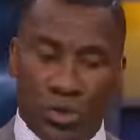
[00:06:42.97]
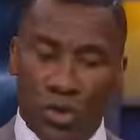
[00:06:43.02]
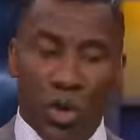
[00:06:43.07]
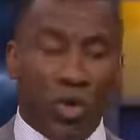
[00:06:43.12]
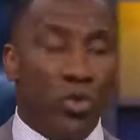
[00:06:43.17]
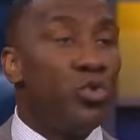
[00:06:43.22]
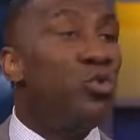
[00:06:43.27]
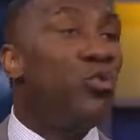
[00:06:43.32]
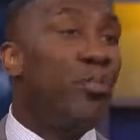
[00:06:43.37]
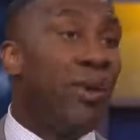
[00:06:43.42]

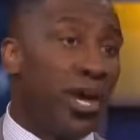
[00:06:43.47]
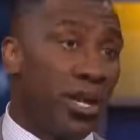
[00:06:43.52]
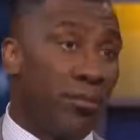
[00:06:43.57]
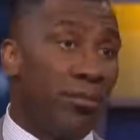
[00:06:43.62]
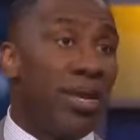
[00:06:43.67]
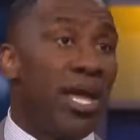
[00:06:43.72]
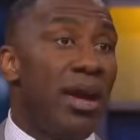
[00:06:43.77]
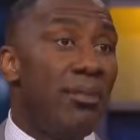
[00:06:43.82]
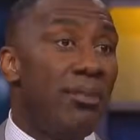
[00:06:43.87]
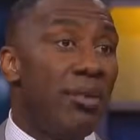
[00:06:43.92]
So you
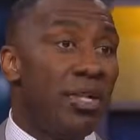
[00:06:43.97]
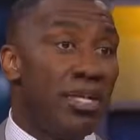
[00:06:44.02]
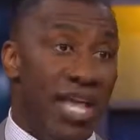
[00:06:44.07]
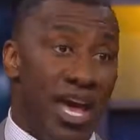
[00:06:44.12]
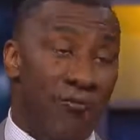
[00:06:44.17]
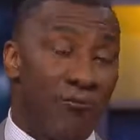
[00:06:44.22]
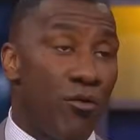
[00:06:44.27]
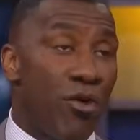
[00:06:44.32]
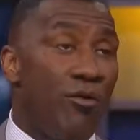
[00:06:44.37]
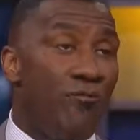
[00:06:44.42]
better be able to,
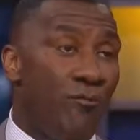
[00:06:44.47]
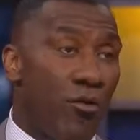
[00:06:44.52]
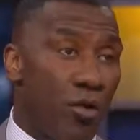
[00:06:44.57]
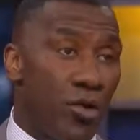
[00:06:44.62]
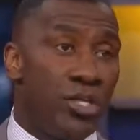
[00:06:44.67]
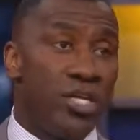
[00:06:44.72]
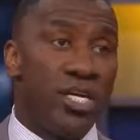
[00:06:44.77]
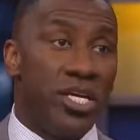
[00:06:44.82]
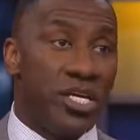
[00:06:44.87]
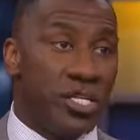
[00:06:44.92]
that front
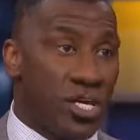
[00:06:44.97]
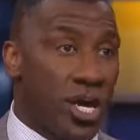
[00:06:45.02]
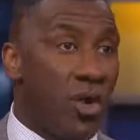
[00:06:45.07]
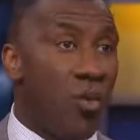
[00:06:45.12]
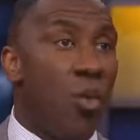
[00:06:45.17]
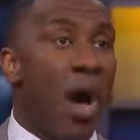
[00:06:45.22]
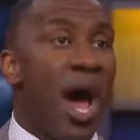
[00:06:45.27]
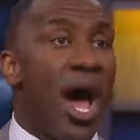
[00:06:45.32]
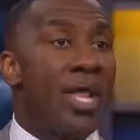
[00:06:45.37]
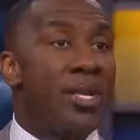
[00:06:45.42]
four,
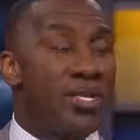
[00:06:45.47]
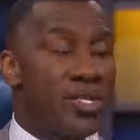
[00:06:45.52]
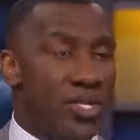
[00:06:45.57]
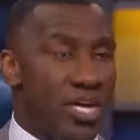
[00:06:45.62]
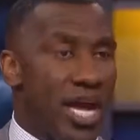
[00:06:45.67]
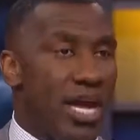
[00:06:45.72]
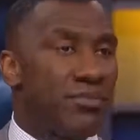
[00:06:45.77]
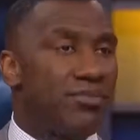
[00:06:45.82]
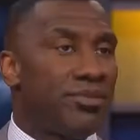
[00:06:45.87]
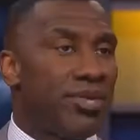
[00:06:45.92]
T.J. Watt
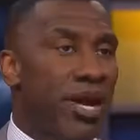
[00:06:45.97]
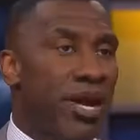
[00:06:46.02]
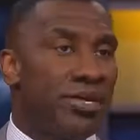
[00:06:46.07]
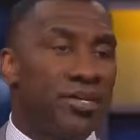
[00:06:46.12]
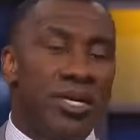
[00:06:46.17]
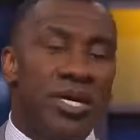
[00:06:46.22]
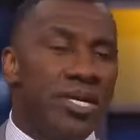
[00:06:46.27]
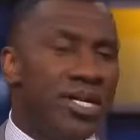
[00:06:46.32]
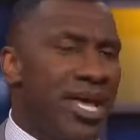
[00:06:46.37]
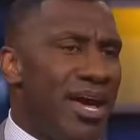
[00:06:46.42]
and James
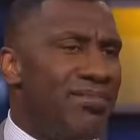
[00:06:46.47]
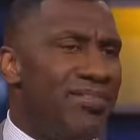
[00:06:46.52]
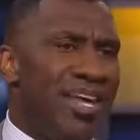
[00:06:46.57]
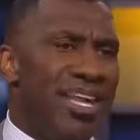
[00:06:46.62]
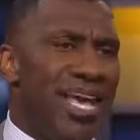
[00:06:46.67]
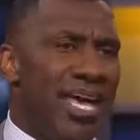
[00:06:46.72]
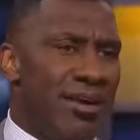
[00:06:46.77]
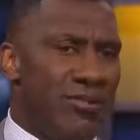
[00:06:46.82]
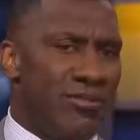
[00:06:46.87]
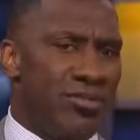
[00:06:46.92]
Harris.
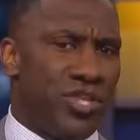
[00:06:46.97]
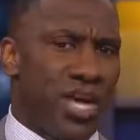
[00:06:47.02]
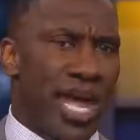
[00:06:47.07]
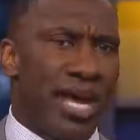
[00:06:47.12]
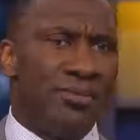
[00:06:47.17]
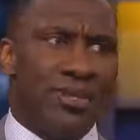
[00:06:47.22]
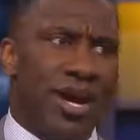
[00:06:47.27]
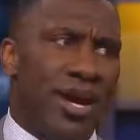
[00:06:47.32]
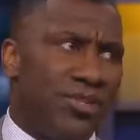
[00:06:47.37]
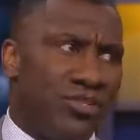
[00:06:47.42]
Now, if
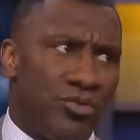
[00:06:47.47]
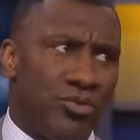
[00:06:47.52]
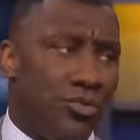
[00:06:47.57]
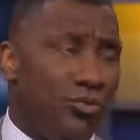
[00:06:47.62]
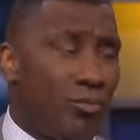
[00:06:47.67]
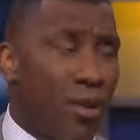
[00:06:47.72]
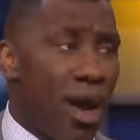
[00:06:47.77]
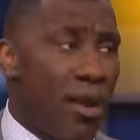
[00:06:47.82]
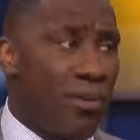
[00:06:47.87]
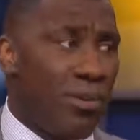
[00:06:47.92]
James
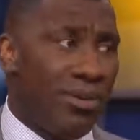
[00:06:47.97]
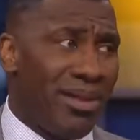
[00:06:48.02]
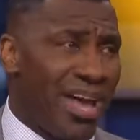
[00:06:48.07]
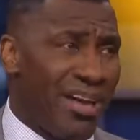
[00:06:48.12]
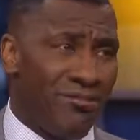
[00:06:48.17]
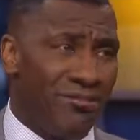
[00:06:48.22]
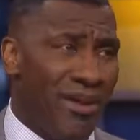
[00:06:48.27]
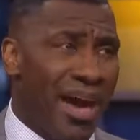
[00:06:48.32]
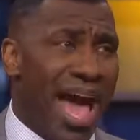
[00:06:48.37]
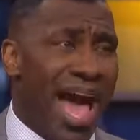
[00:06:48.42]
Harrison was probably
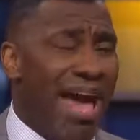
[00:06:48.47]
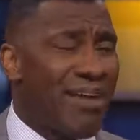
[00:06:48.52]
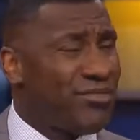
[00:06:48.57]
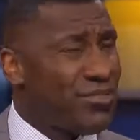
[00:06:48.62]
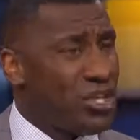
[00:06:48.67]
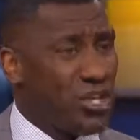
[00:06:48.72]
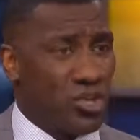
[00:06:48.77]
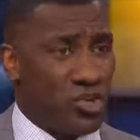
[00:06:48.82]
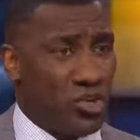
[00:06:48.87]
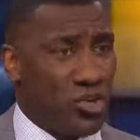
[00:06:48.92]
like
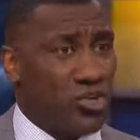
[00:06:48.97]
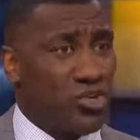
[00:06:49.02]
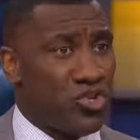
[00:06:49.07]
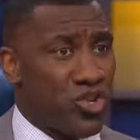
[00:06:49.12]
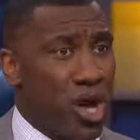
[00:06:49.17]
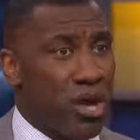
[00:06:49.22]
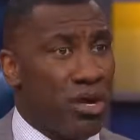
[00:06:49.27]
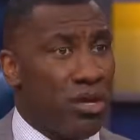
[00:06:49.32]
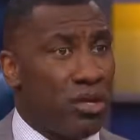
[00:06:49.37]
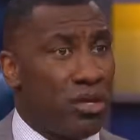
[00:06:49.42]
5-6
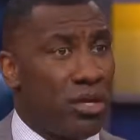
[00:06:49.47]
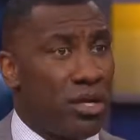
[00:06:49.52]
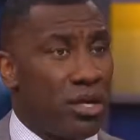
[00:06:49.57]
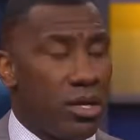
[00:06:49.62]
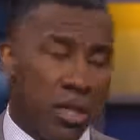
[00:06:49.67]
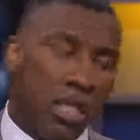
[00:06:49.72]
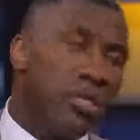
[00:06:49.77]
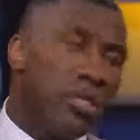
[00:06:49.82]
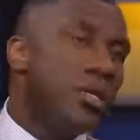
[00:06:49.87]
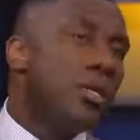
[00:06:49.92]
years younger,
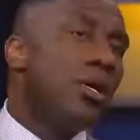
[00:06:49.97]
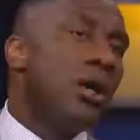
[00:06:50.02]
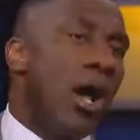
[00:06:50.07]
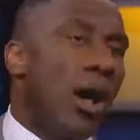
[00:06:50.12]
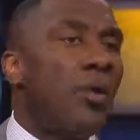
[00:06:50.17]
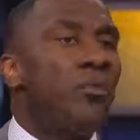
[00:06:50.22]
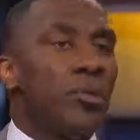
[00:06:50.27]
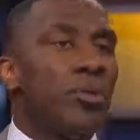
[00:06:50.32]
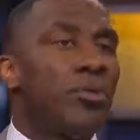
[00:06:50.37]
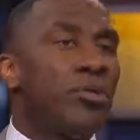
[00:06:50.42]

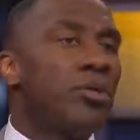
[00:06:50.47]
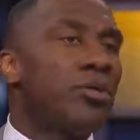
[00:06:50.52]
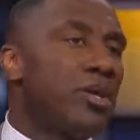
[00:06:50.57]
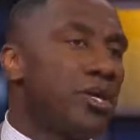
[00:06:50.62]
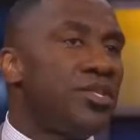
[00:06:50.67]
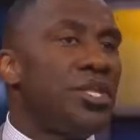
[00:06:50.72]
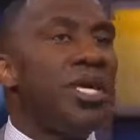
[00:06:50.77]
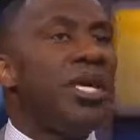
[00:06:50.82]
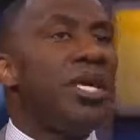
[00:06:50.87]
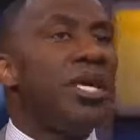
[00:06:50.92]

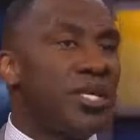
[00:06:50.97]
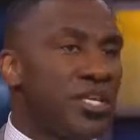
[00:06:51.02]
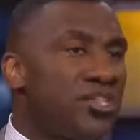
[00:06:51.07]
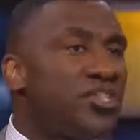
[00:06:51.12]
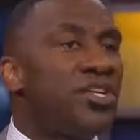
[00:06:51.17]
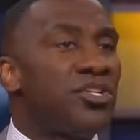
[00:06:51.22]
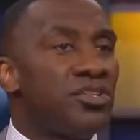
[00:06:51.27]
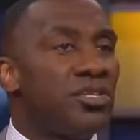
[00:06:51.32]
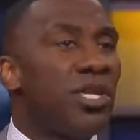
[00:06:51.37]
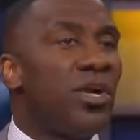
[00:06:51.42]
because he could
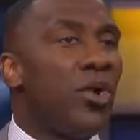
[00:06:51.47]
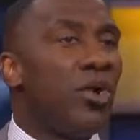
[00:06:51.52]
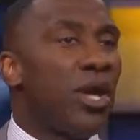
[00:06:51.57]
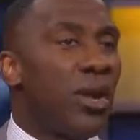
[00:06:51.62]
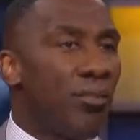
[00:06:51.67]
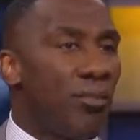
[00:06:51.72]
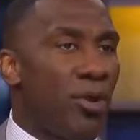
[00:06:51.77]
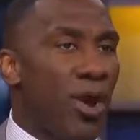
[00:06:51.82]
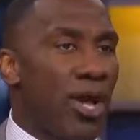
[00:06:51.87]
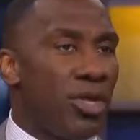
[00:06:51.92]
consistently
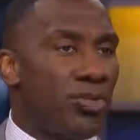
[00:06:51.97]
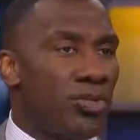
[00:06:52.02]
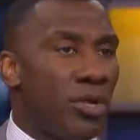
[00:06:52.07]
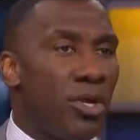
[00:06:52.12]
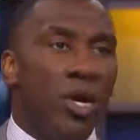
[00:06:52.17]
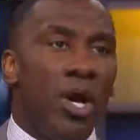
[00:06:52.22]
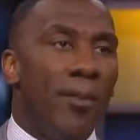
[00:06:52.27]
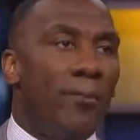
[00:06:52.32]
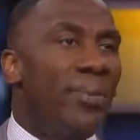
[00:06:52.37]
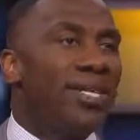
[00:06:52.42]
go get
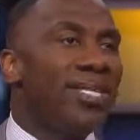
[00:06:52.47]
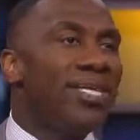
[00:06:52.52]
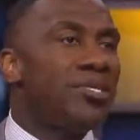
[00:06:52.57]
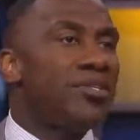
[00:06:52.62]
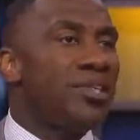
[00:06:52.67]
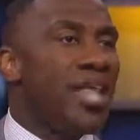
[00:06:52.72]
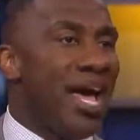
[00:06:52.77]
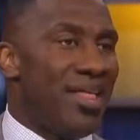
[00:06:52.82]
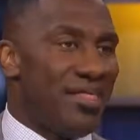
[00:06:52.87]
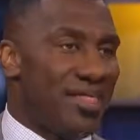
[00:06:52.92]
pressure, but
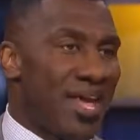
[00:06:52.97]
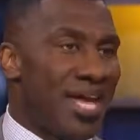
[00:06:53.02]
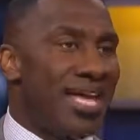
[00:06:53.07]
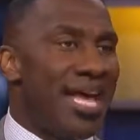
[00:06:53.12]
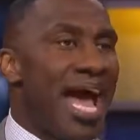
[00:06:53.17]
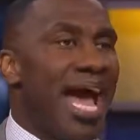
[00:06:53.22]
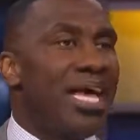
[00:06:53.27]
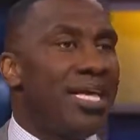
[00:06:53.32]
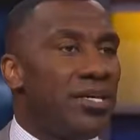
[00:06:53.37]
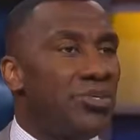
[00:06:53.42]
he's not
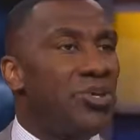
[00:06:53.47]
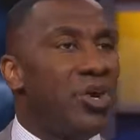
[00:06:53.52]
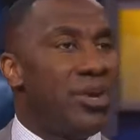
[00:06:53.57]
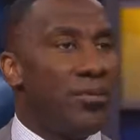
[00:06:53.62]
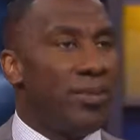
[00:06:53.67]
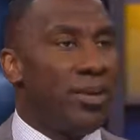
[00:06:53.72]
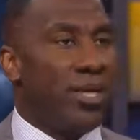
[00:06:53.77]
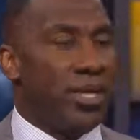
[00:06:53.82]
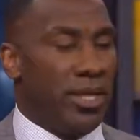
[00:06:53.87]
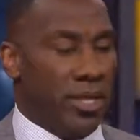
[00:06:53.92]
that guy. He's
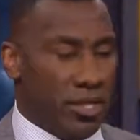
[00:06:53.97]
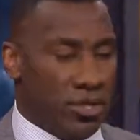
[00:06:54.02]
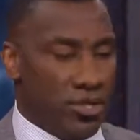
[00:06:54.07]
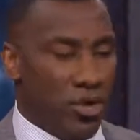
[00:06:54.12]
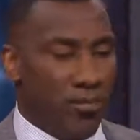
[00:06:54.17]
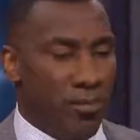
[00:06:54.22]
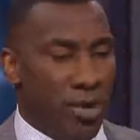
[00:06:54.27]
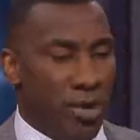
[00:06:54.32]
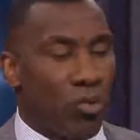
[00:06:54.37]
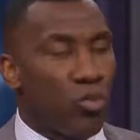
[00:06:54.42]
gonna
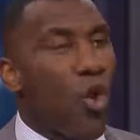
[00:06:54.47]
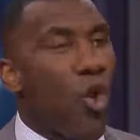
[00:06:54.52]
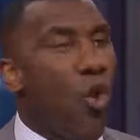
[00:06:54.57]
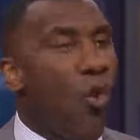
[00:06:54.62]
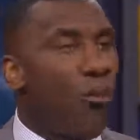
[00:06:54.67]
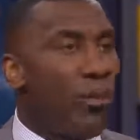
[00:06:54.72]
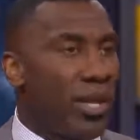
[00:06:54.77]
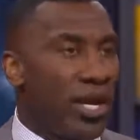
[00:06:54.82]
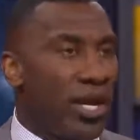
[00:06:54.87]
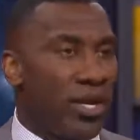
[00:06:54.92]
be a
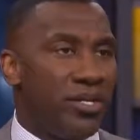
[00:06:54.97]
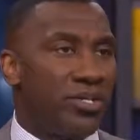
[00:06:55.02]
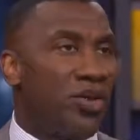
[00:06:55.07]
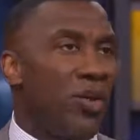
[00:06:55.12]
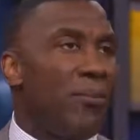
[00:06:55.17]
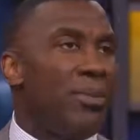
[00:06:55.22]
role player.